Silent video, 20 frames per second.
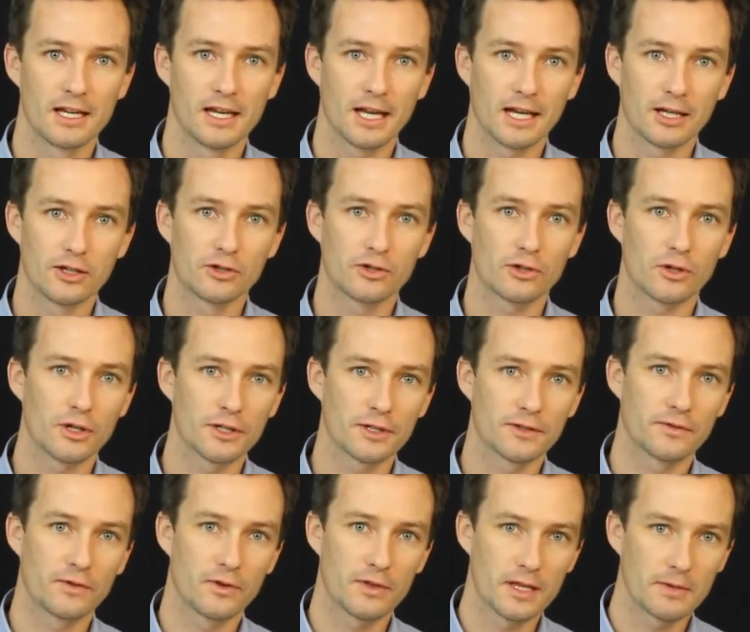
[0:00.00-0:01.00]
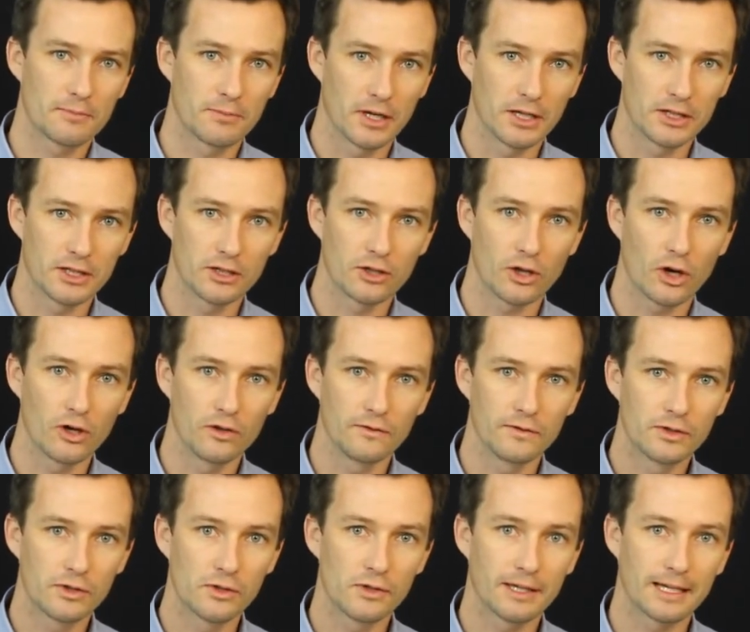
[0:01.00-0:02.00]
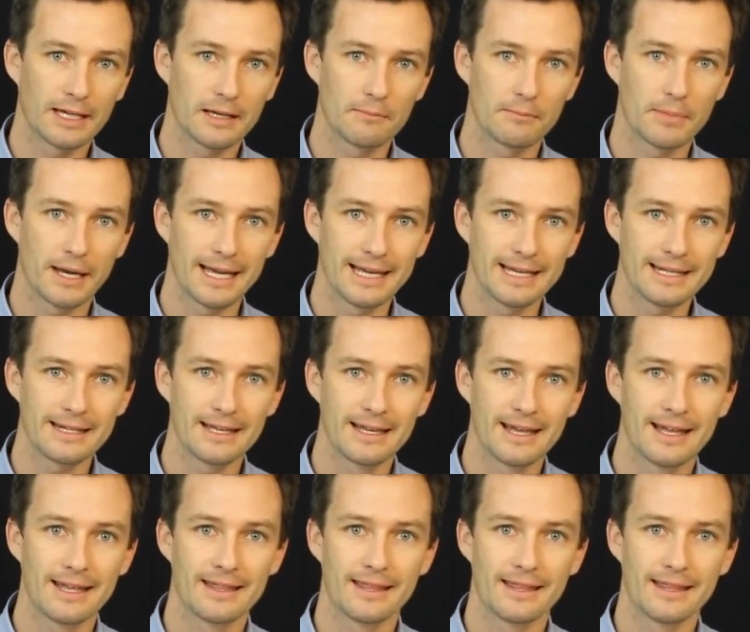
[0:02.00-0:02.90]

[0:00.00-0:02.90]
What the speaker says: and transfer that budget over to the campaign